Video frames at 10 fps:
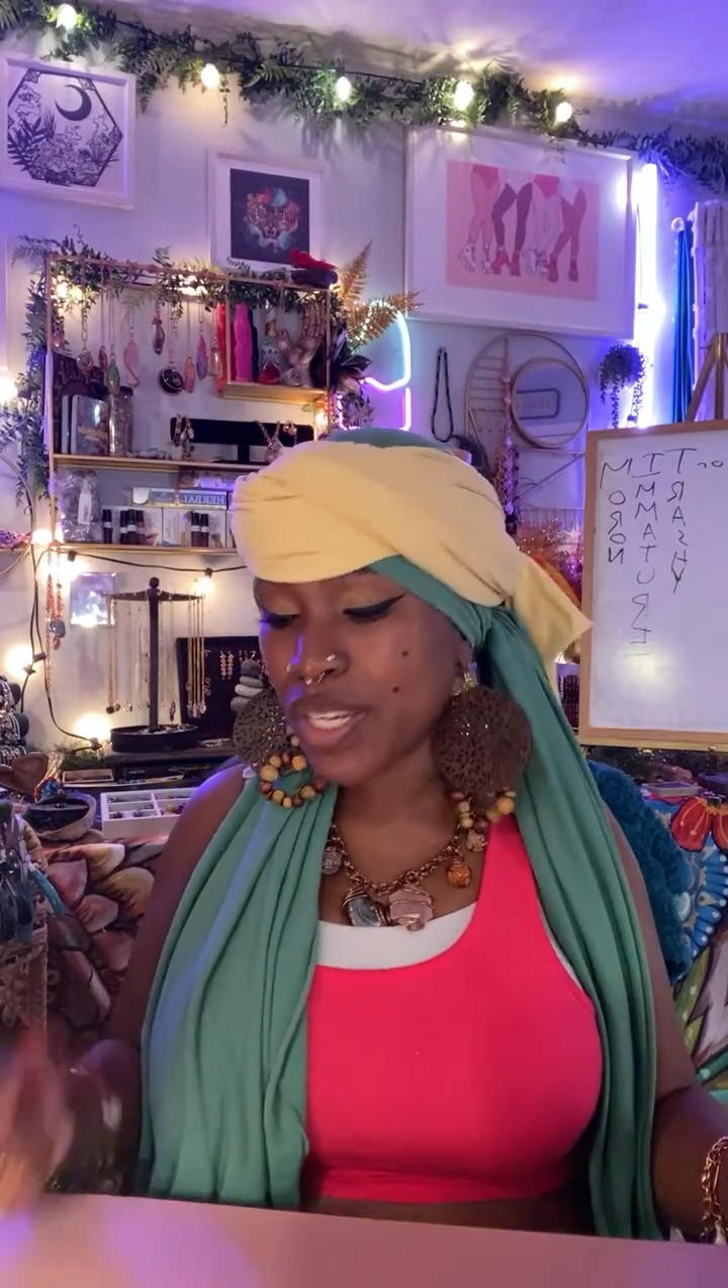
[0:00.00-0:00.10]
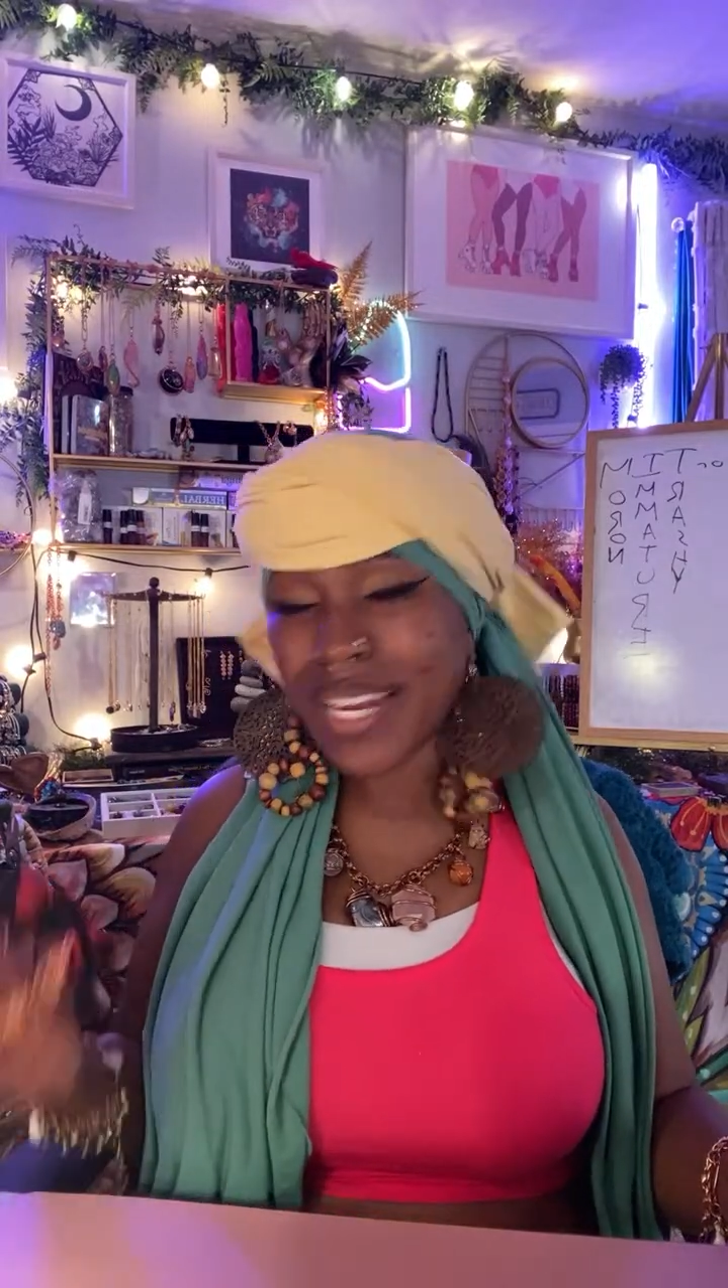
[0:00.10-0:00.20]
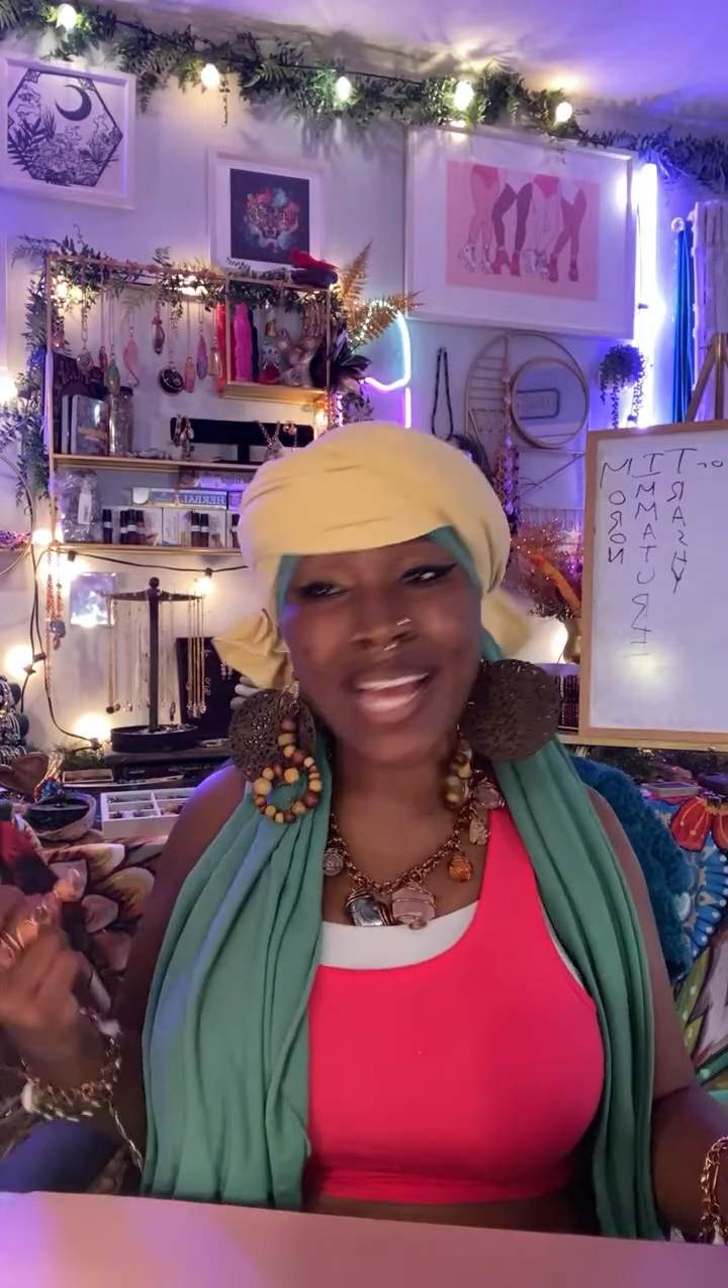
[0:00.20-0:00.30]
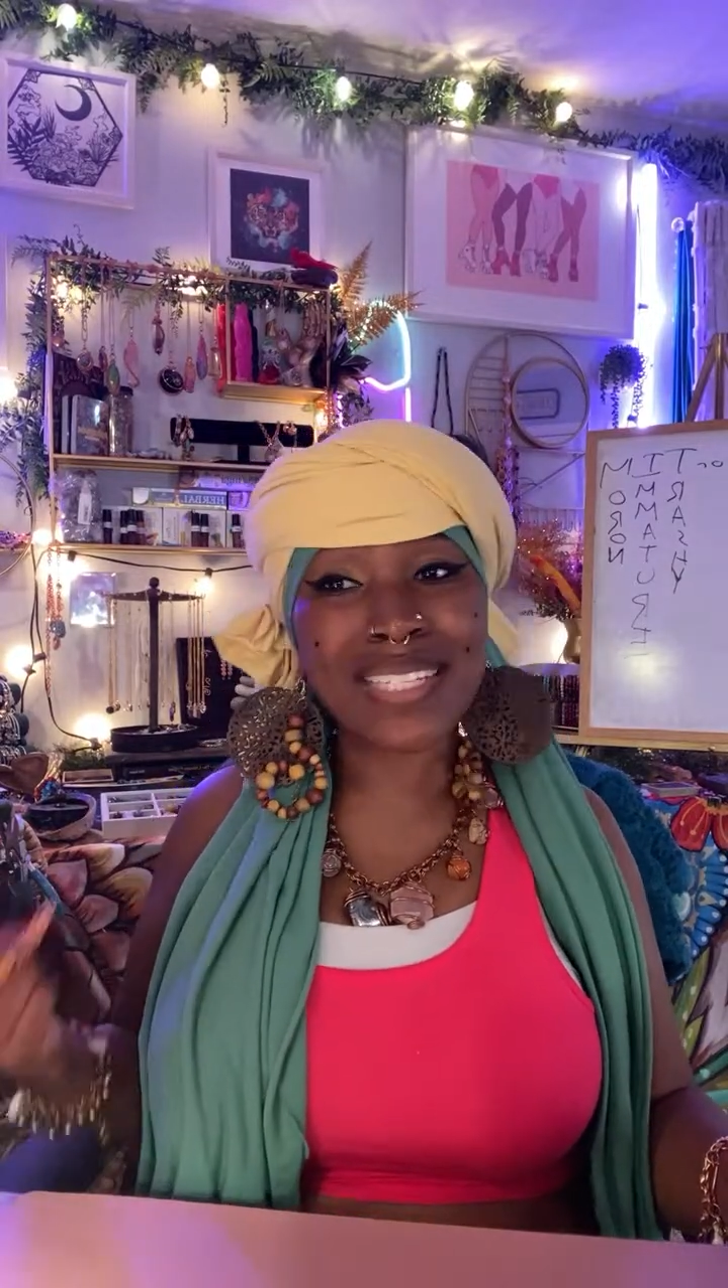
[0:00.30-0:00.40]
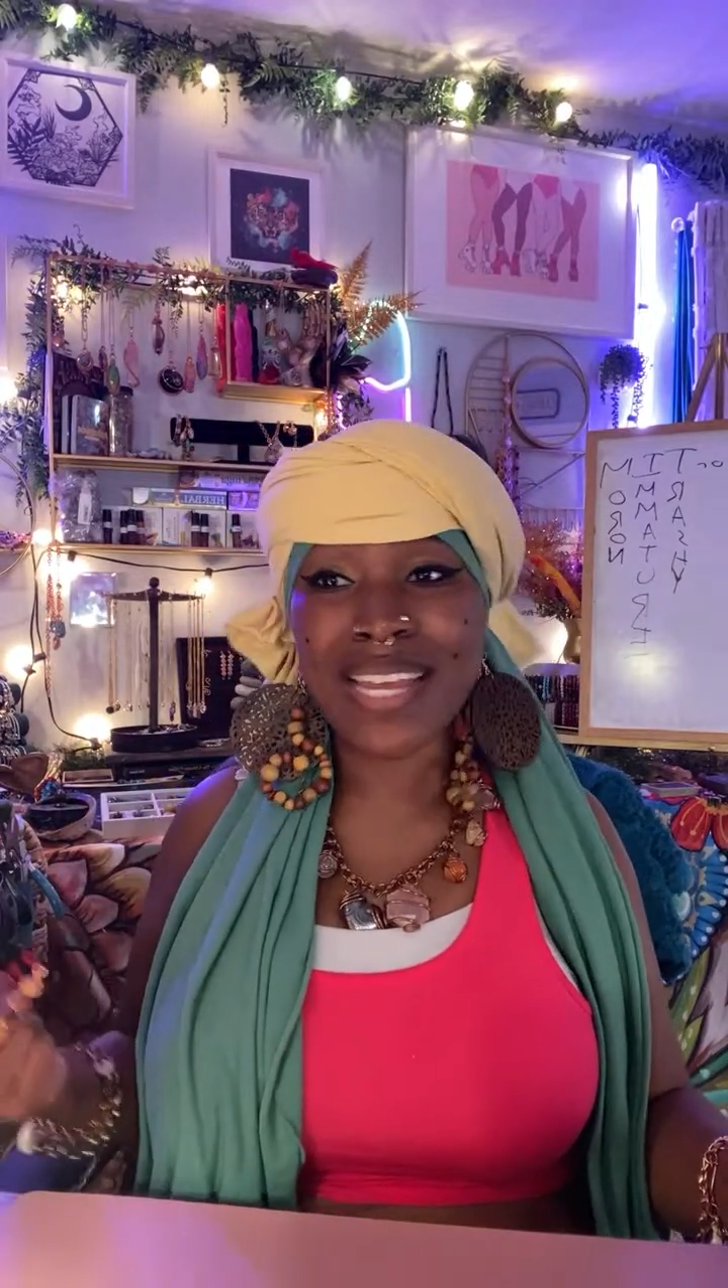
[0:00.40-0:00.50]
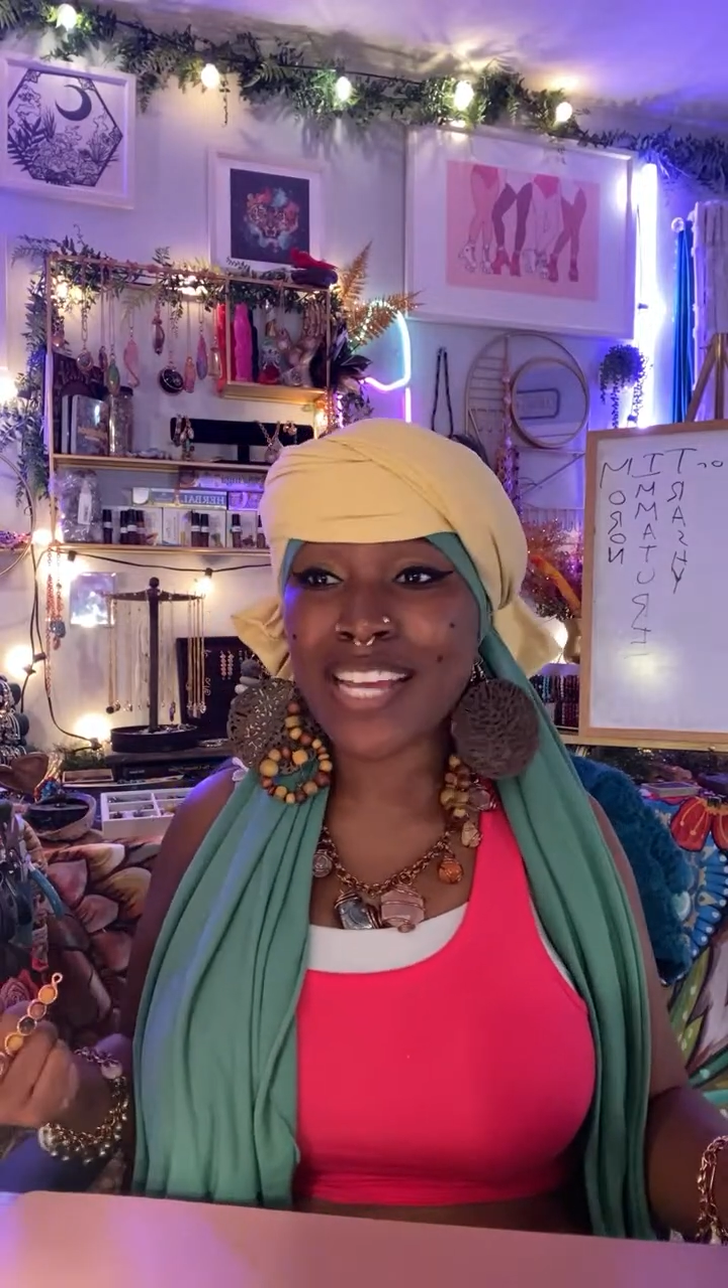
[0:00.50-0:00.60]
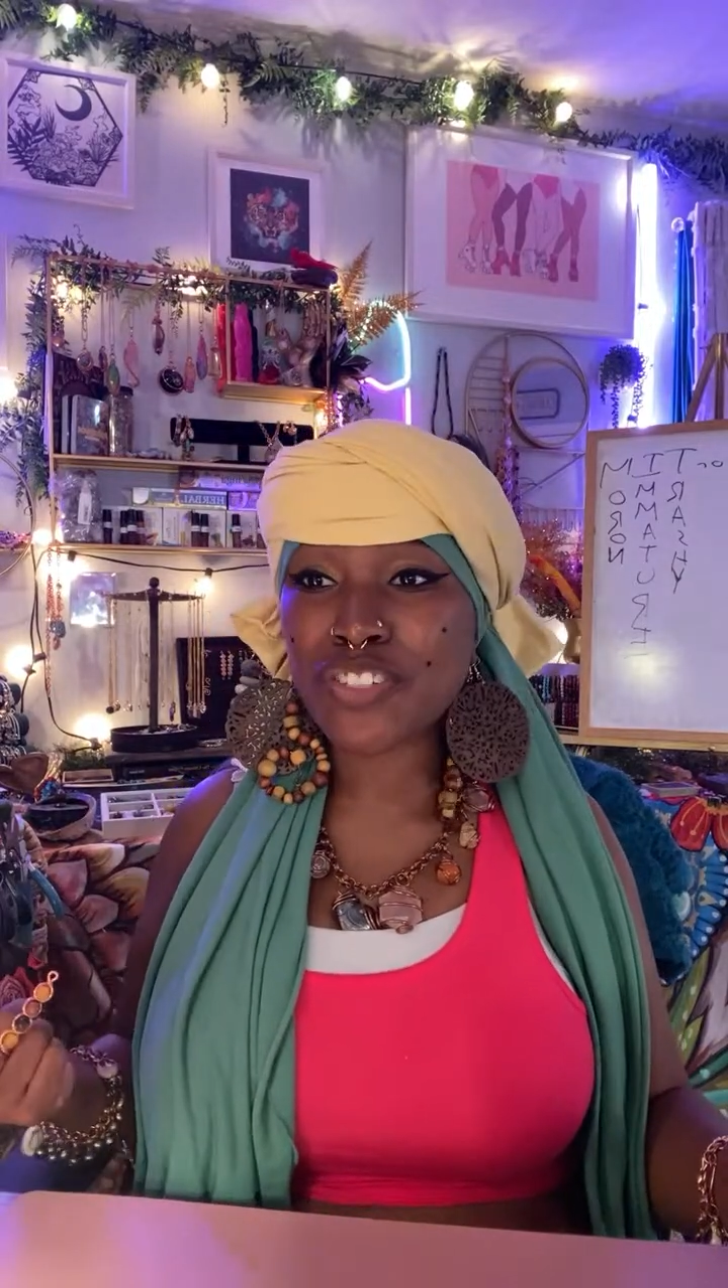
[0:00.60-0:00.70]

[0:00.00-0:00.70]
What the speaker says: Not saying that's